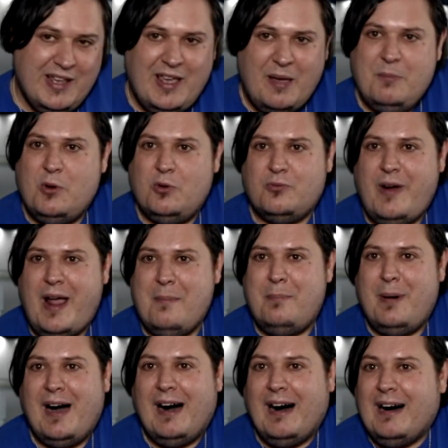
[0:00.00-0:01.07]
game called
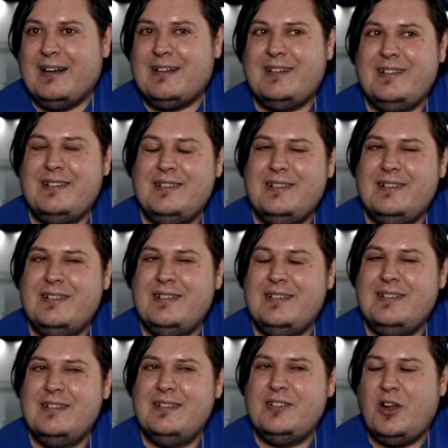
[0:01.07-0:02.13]
Rampart.
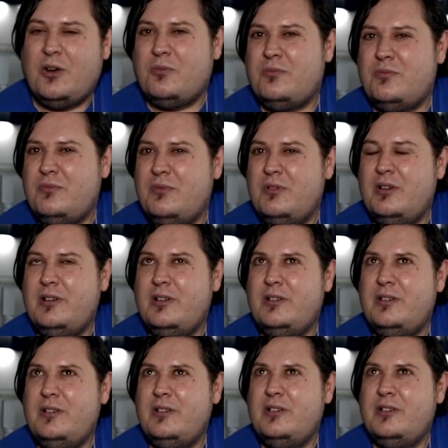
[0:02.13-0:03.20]
No,
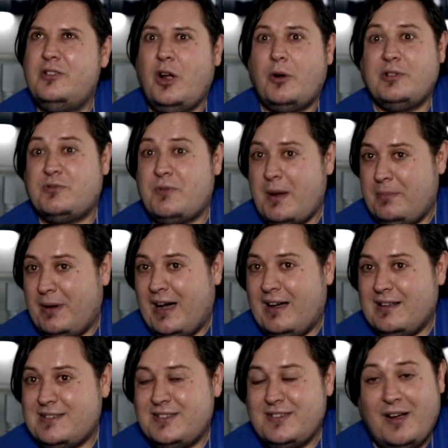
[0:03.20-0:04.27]
it's
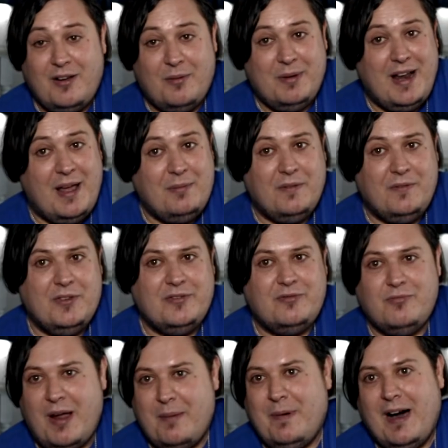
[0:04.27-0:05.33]
Rampart. I got my name
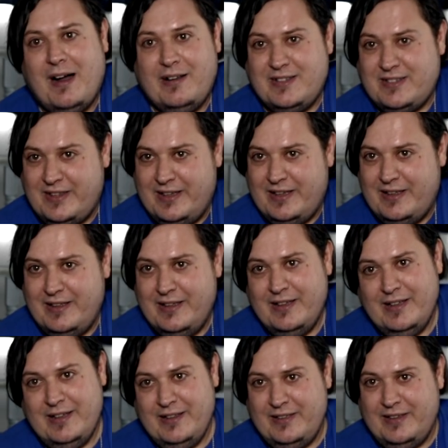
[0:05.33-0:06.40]
confused. Rampart is the
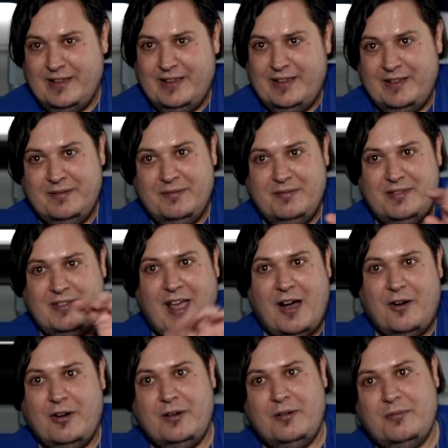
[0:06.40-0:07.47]

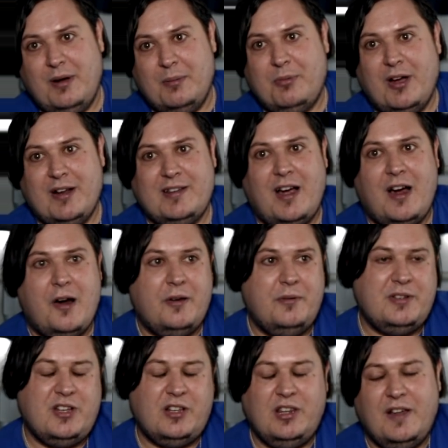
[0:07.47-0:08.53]
tower one by Atari,
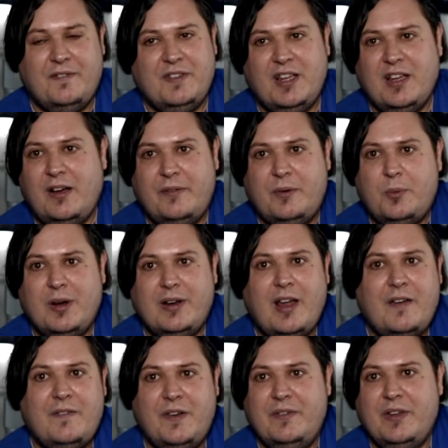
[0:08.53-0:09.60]
which I'd love to come on one
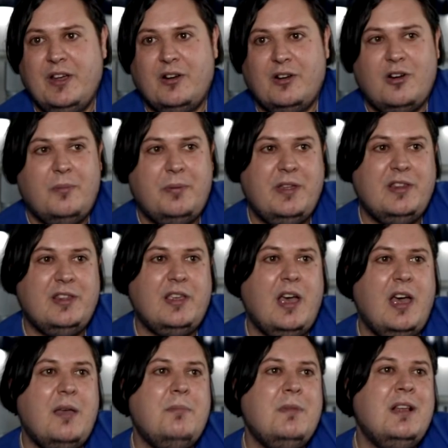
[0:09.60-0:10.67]
day if I ever got a copy of the
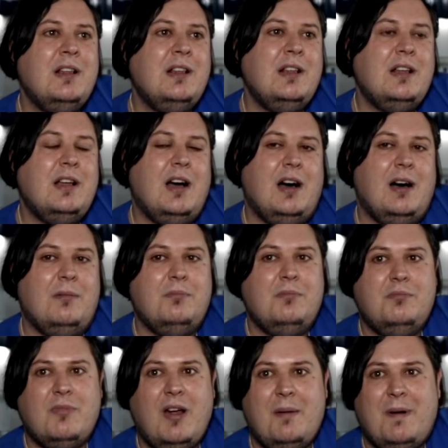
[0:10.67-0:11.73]
game.
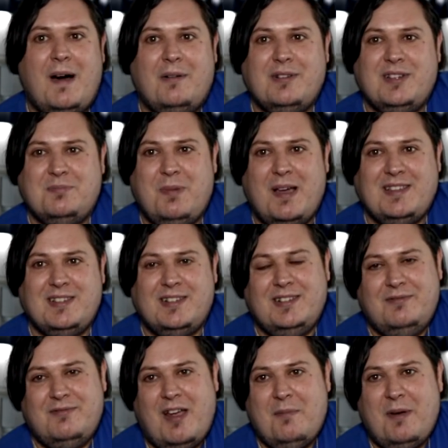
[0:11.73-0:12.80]
Rampart, which is
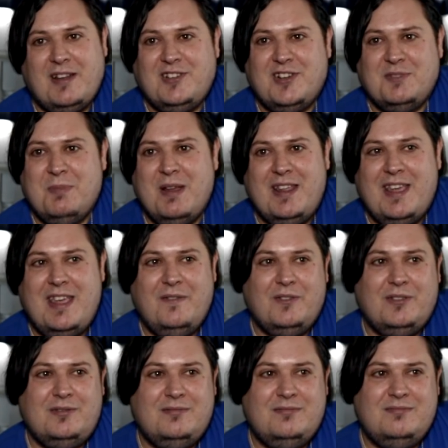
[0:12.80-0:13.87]
basically Rampage goes
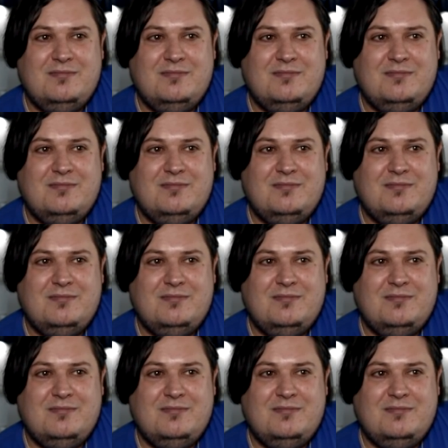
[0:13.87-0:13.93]
medieval.